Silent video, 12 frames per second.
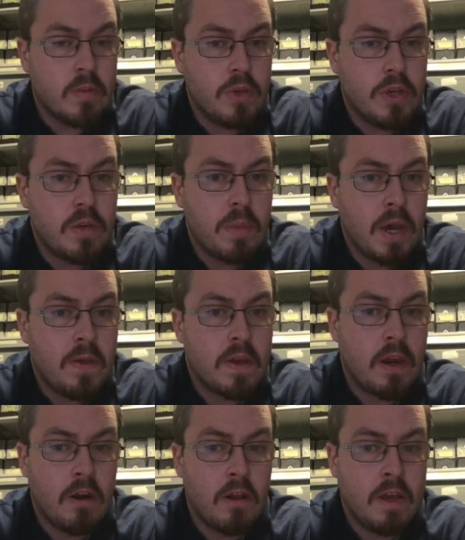pick by the
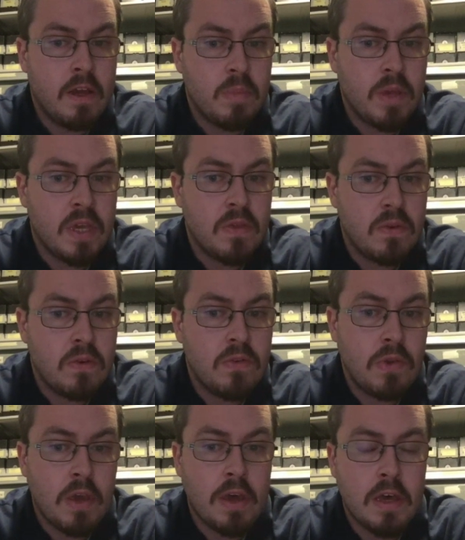Carolina Panthers.
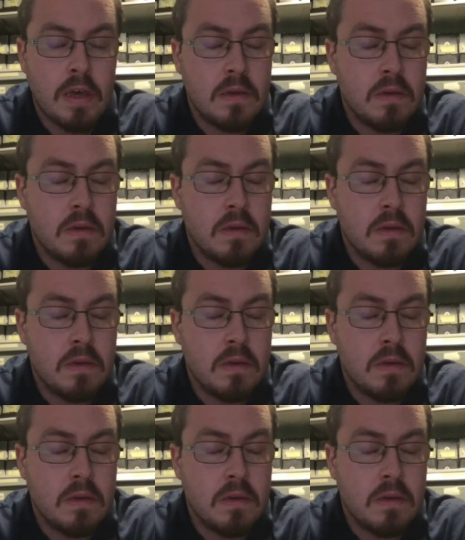Uh,